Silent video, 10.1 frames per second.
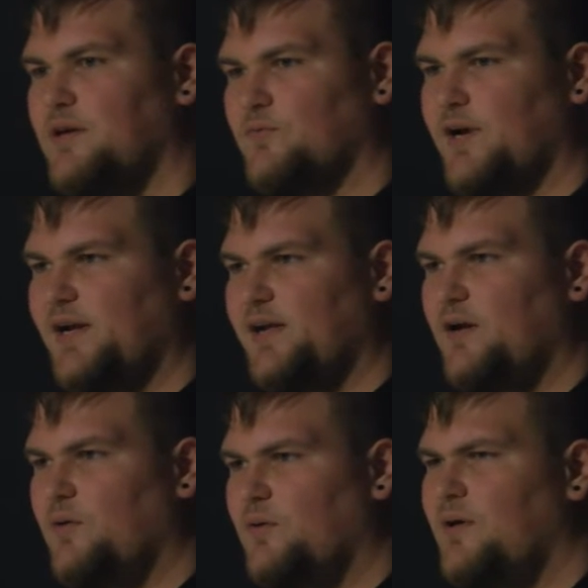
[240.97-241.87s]
in
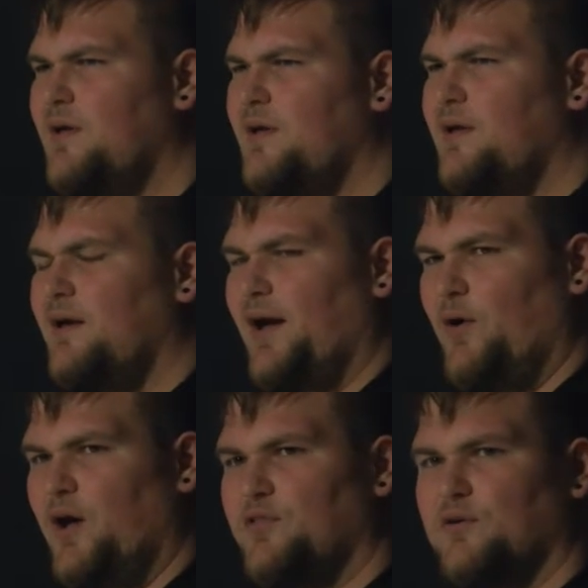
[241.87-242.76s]
radio
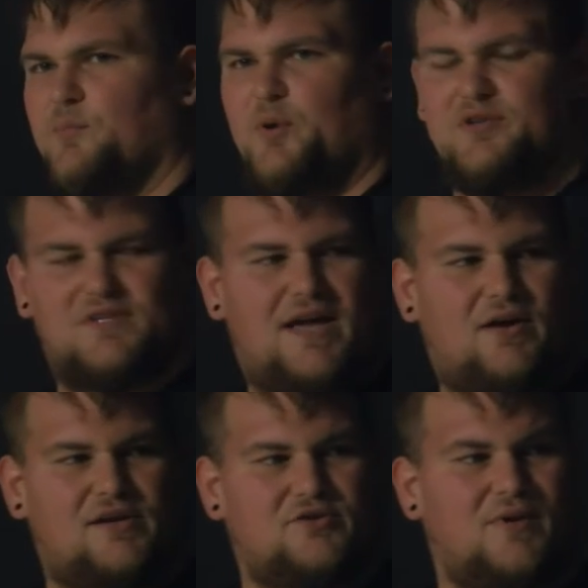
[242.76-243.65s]
how other
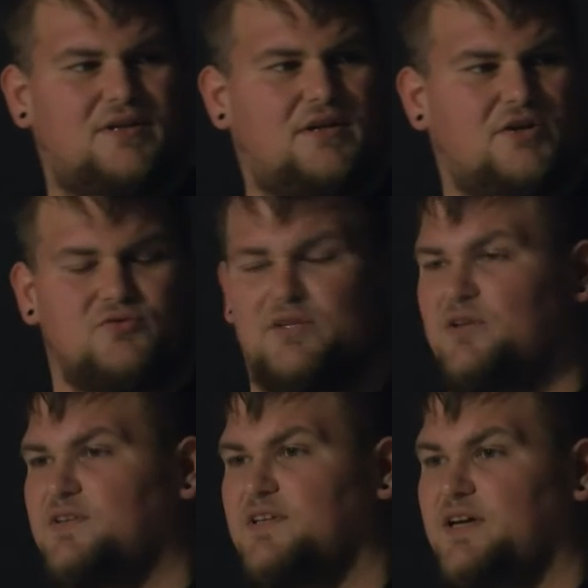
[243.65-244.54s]
personalities around the country
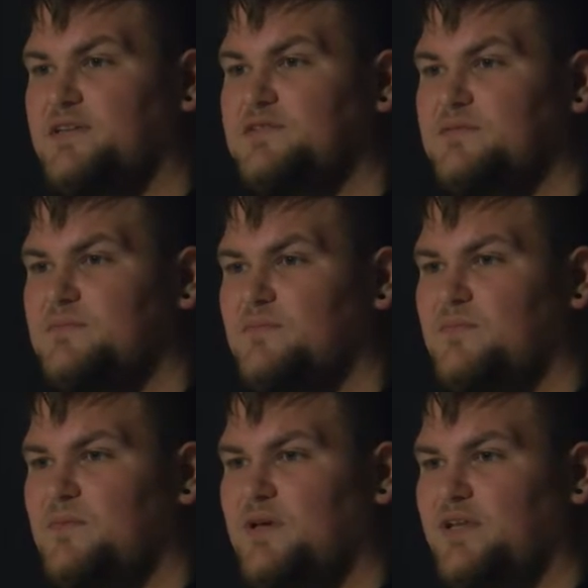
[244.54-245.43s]
looked at us.
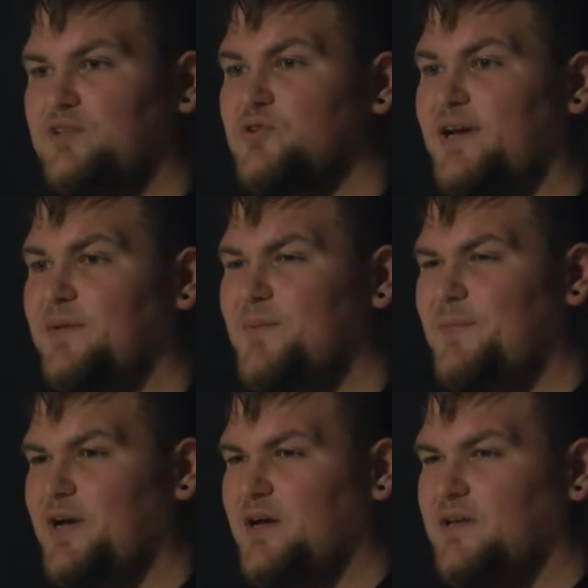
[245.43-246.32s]
And they tried to
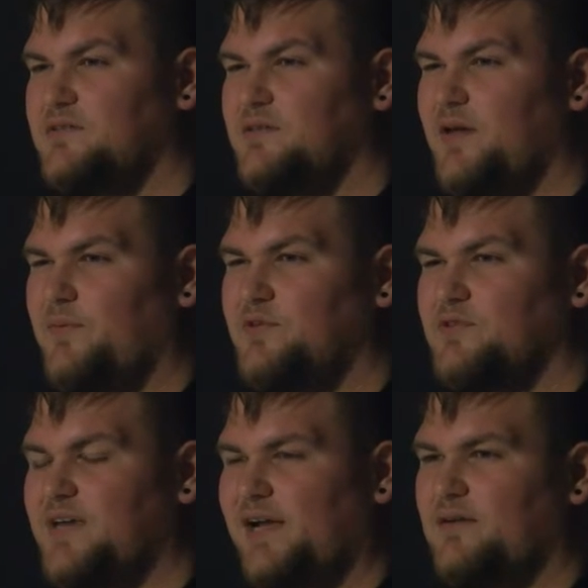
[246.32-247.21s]
mimic us. And I
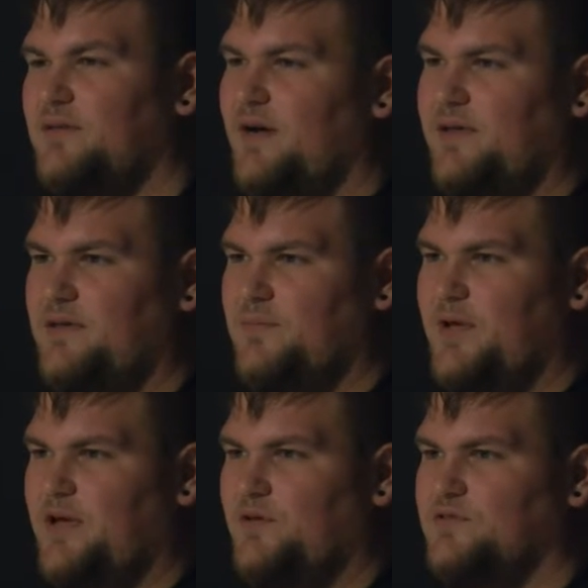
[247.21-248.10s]
was getting a lot of
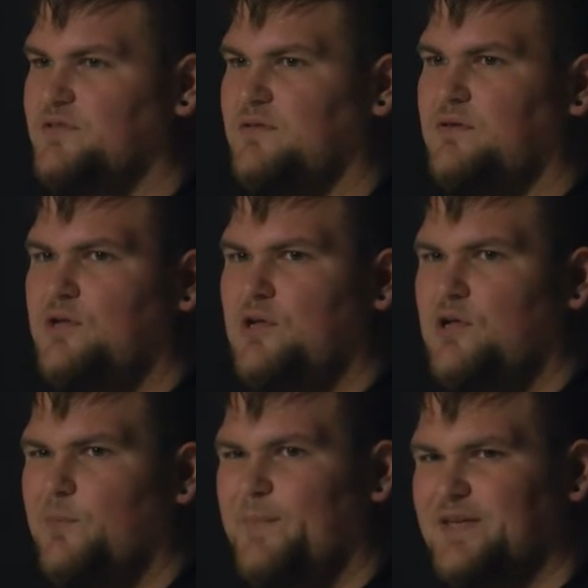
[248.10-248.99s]
emails and
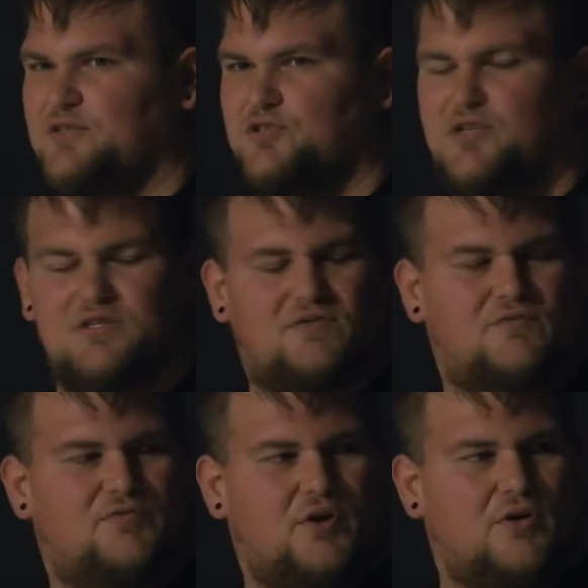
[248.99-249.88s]
messages
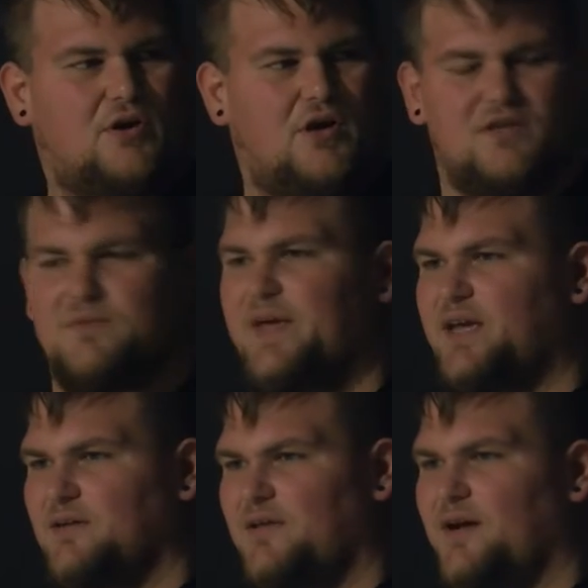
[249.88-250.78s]
and phone calls and
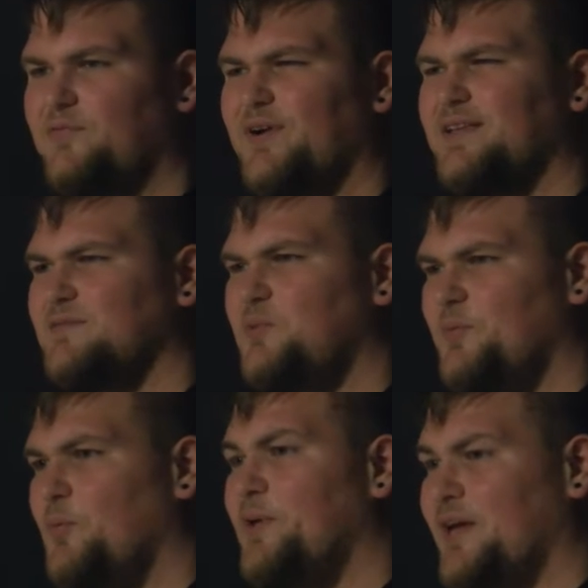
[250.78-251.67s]
making a lot of friends and
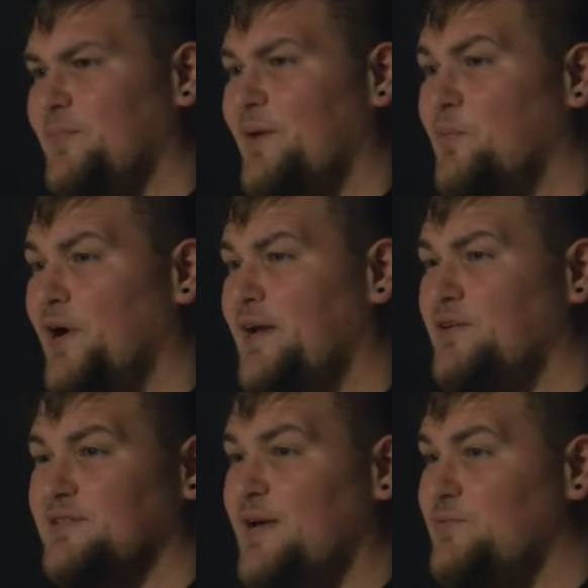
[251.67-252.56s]
people picking my brain
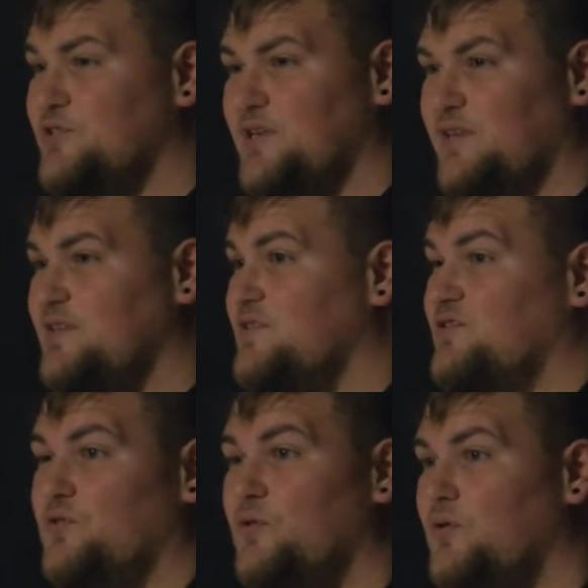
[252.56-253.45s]
because I was just like, this
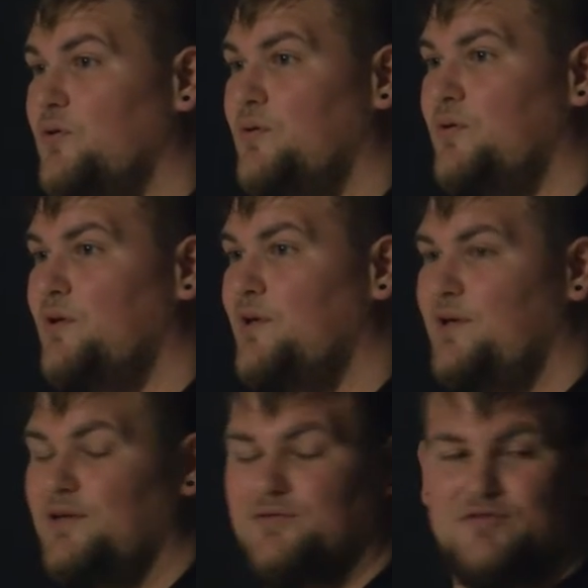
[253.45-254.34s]
is cool.
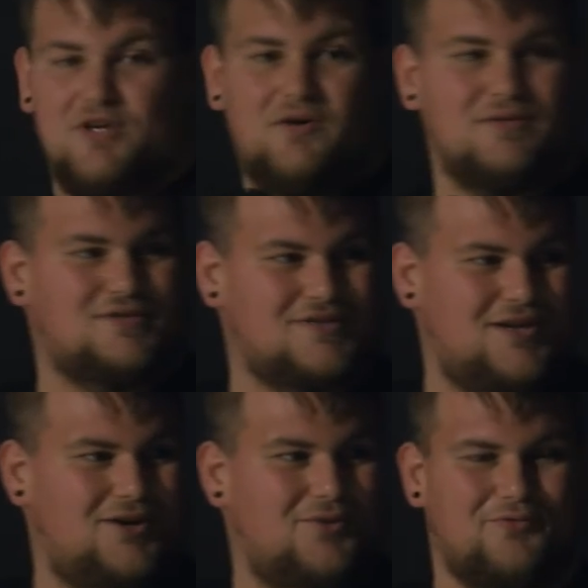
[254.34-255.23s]
So and
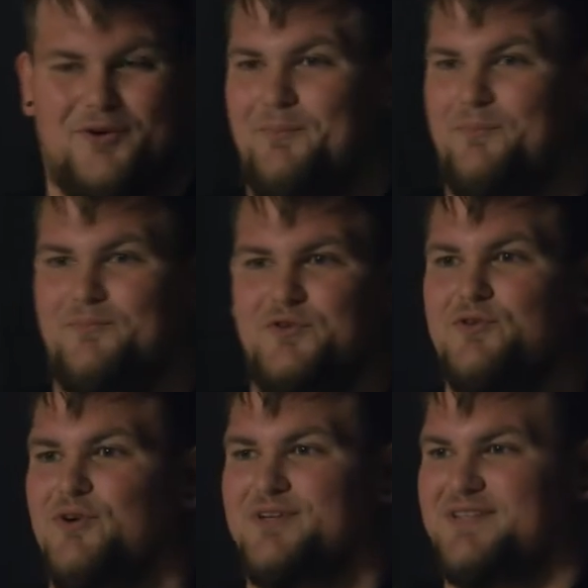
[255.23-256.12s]
so from New
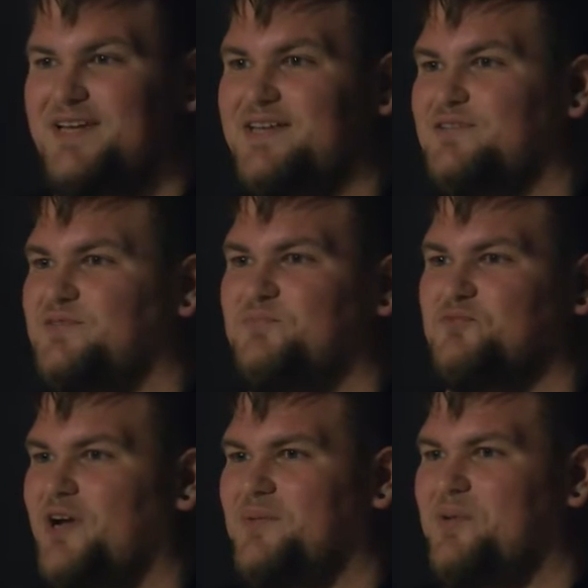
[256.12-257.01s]
York City's
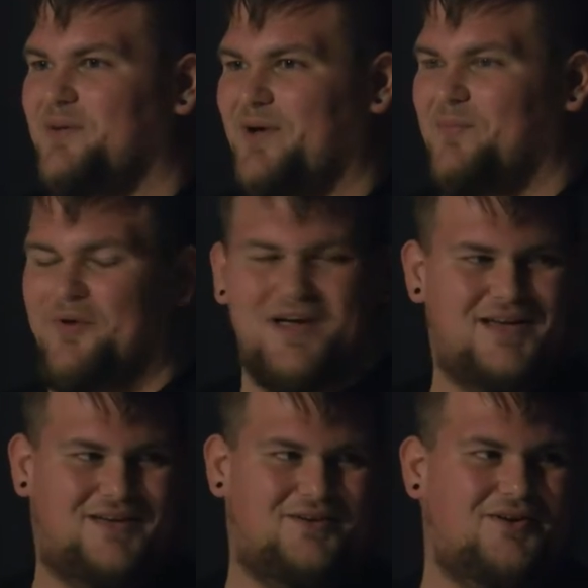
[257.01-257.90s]
trying to pick my
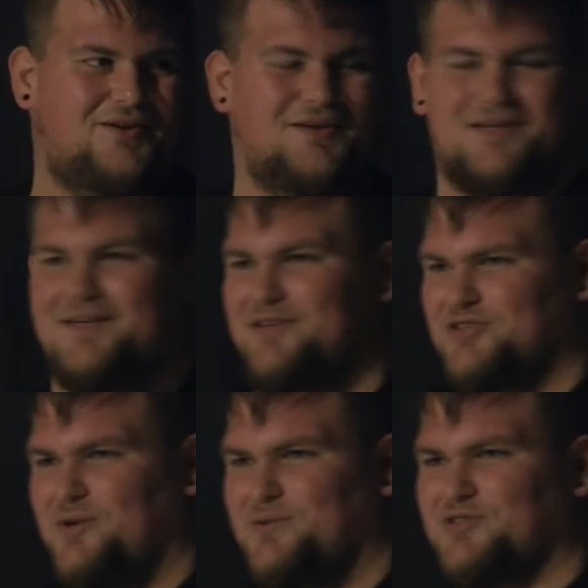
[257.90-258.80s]
brain, or
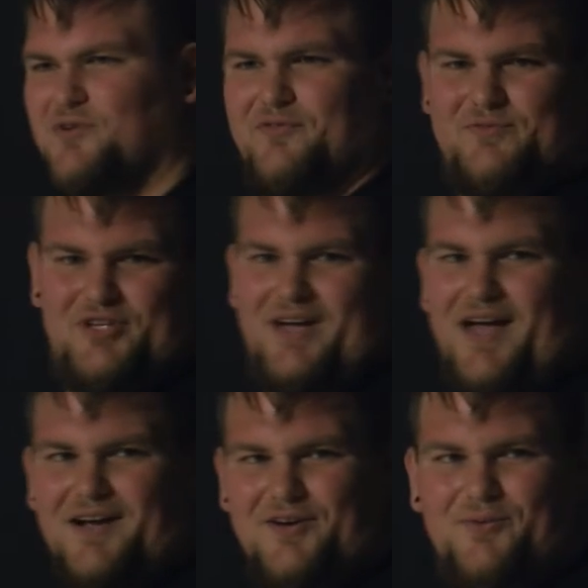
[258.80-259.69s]
so and so from
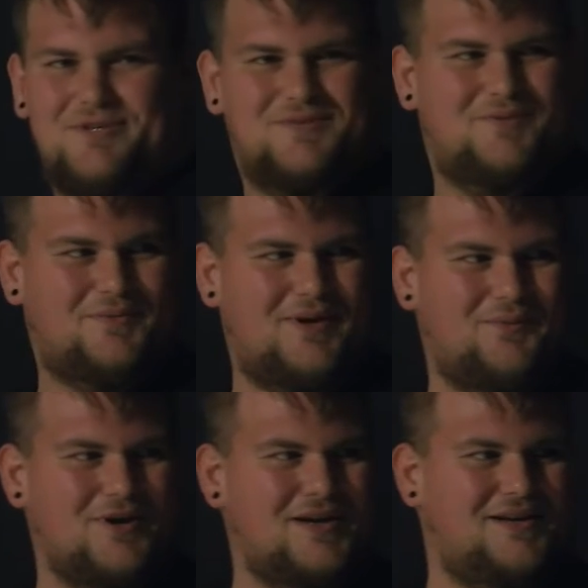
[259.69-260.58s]
Chicago wants to pick my
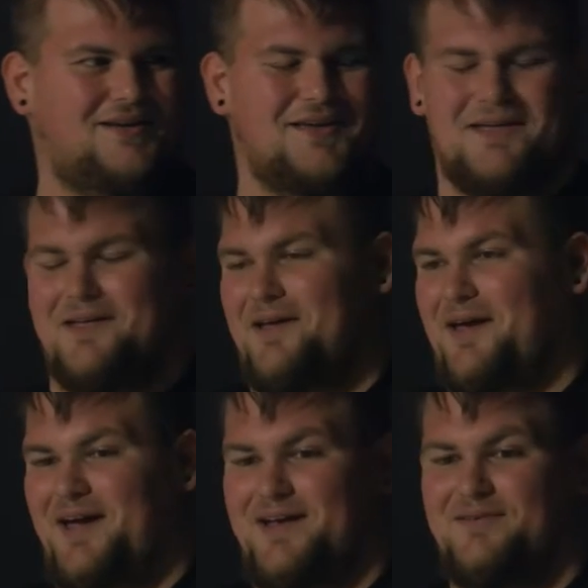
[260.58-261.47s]
brain.
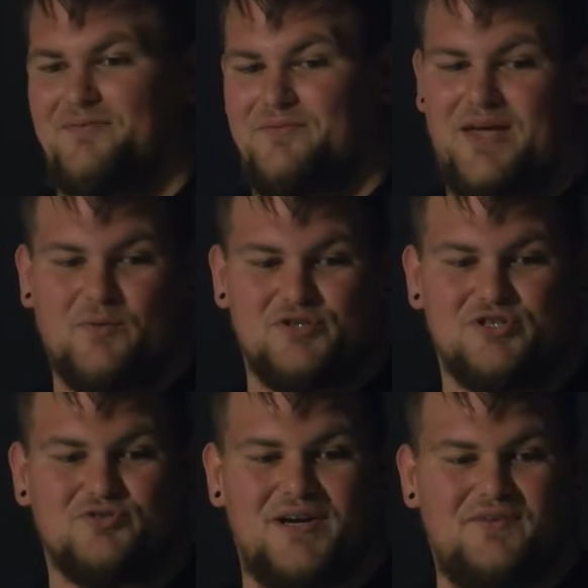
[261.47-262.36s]
And they were
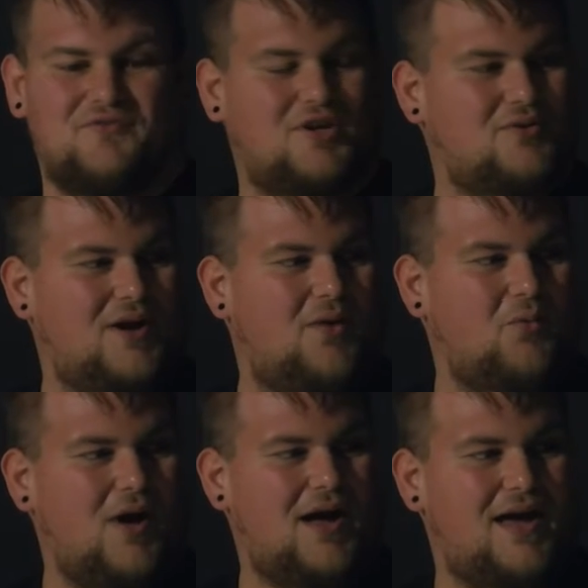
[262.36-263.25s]
just trying to figure out
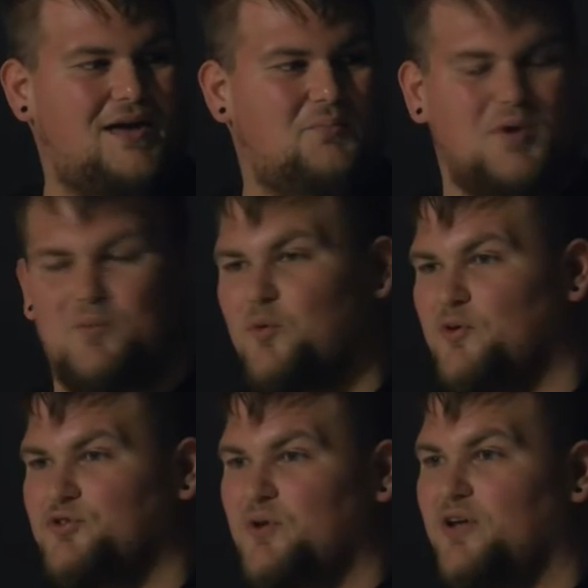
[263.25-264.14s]
why people
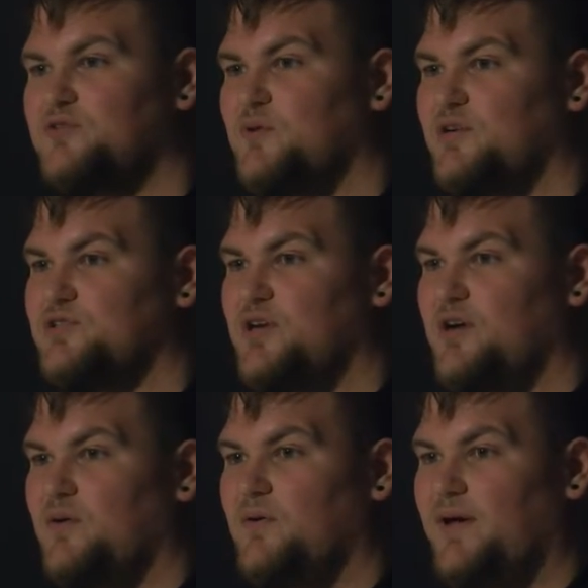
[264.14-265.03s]
were drawn to our
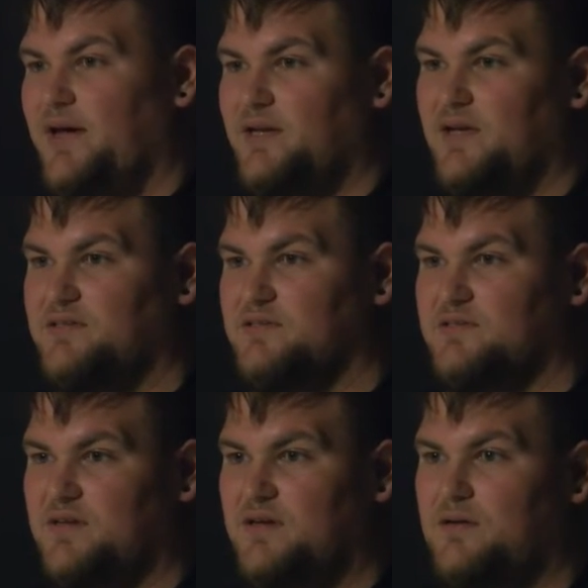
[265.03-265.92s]
show and us
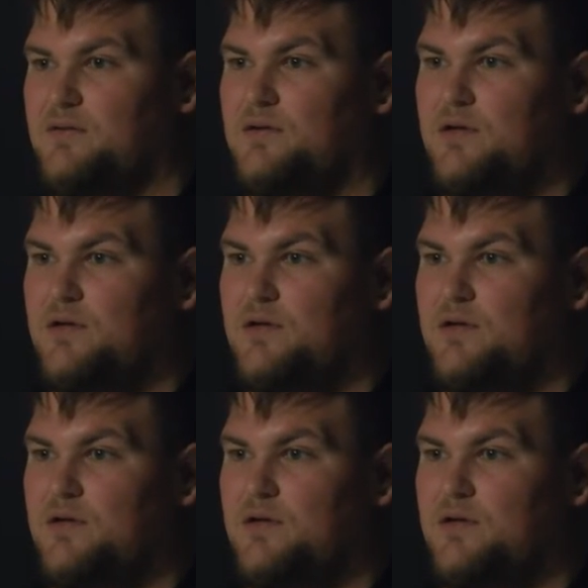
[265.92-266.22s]
as a